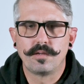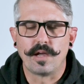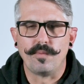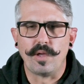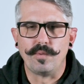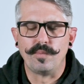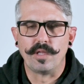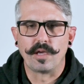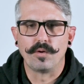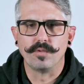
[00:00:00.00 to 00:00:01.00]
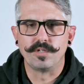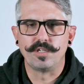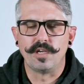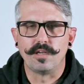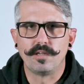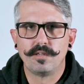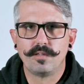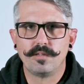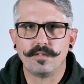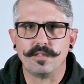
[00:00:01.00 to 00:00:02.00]
kind of made me be like, "Holy shit,
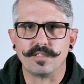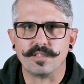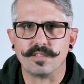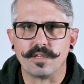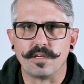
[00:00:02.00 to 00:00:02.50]
this is